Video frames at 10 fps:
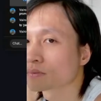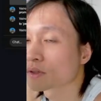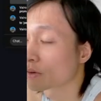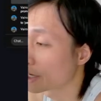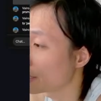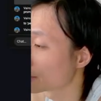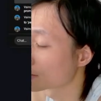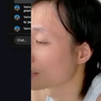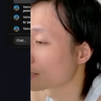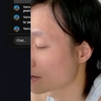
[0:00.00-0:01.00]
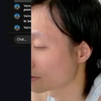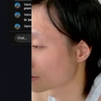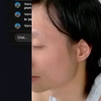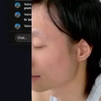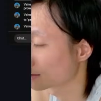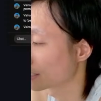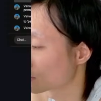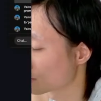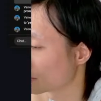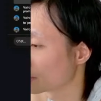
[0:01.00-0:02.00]
Okay, so now that
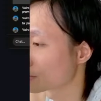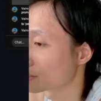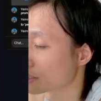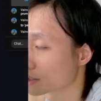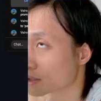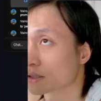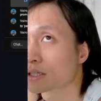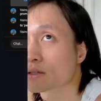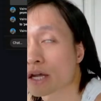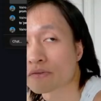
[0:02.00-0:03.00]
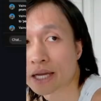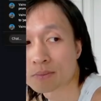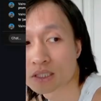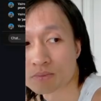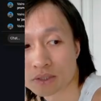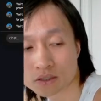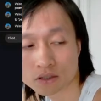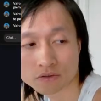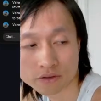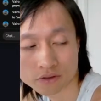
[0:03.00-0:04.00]
gets really interesting. So let's say you have an MCP
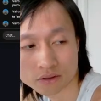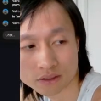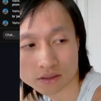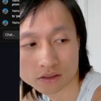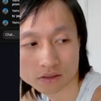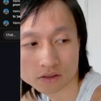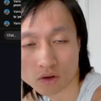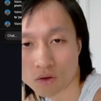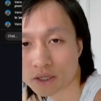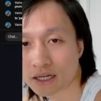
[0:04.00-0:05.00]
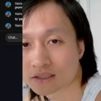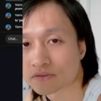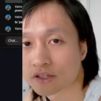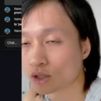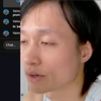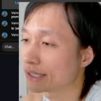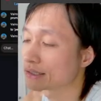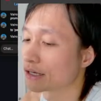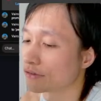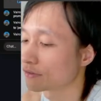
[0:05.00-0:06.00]
server that does all kinds of QA
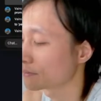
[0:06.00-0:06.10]
stuff.